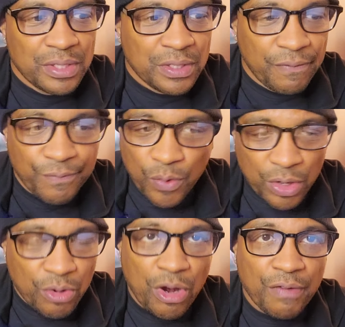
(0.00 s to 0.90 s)
for
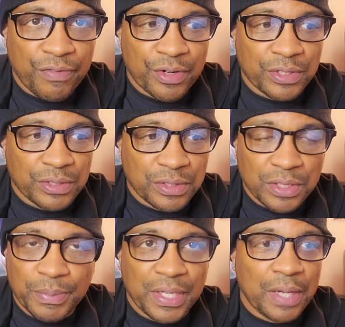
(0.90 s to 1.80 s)
Crawford
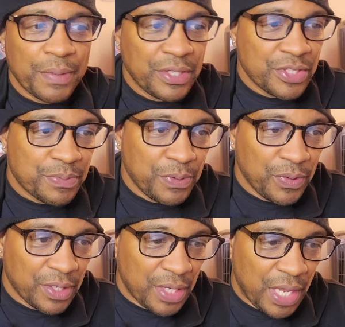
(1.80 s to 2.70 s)
to become
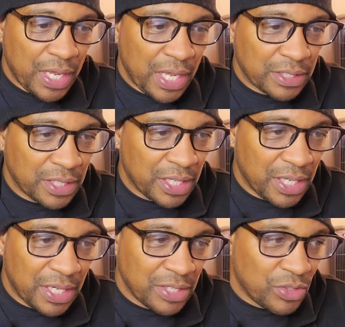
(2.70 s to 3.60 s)
undisputed. I think
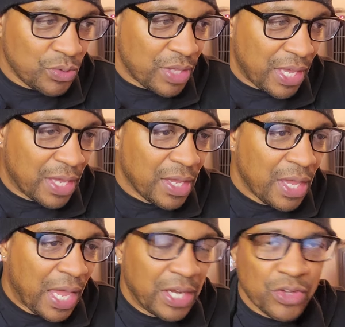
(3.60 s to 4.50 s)
he can do that.
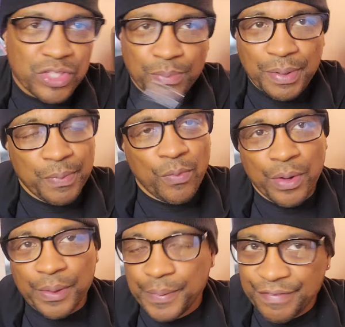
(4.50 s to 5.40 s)
I know some people
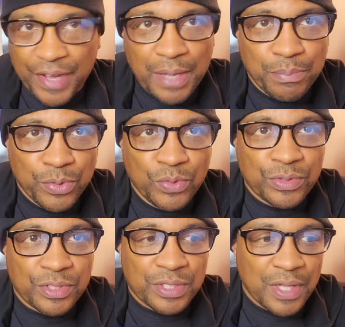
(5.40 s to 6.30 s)
want him to fight
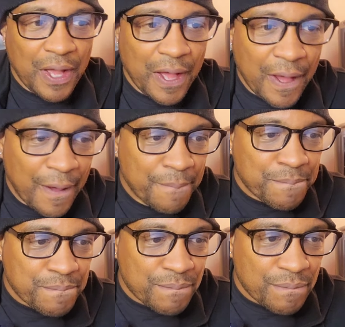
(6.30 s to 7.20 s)
Boots.
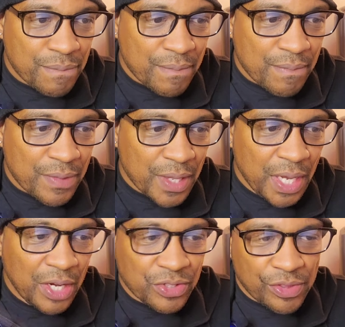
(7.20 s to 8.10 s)

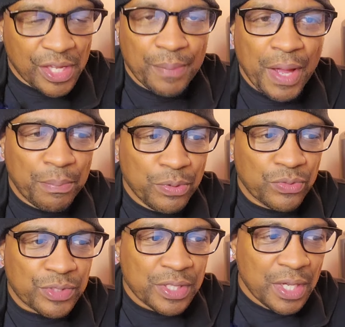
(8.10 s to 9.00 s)
And here's the thing about
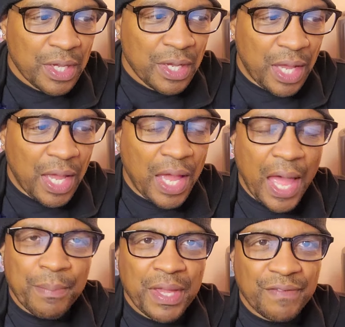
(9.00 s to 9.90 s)
Boots.
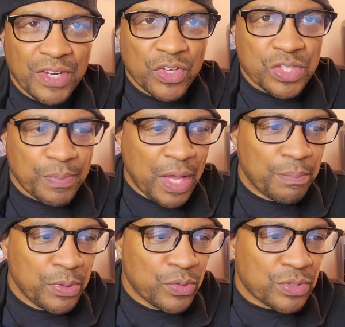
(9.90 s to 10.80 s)
I made videos
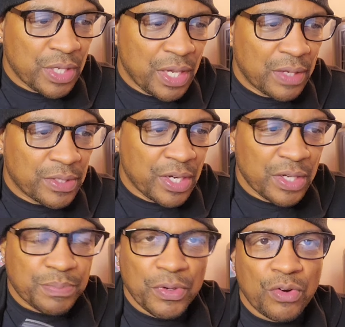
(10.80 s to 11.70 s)
about Boots,
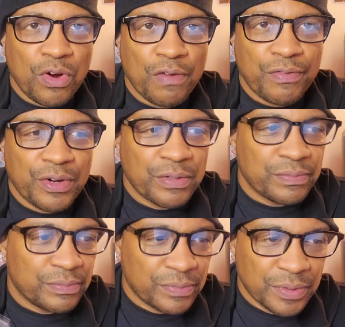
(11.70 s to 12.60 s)
Terence Bud Crawford,
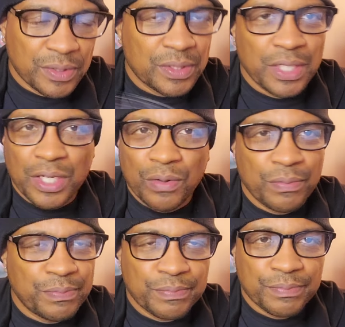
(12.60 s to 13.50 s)
you
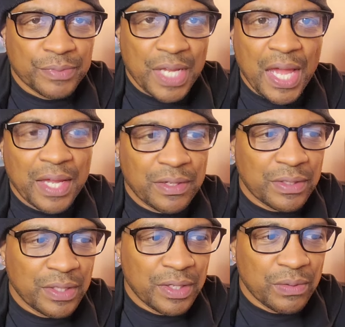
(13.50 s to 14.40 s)
know, not,
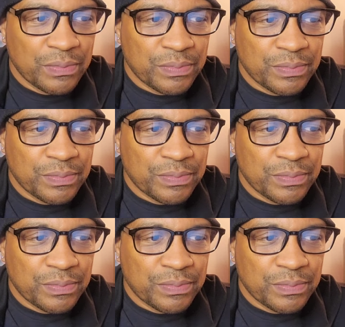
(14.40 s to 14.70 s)
you know,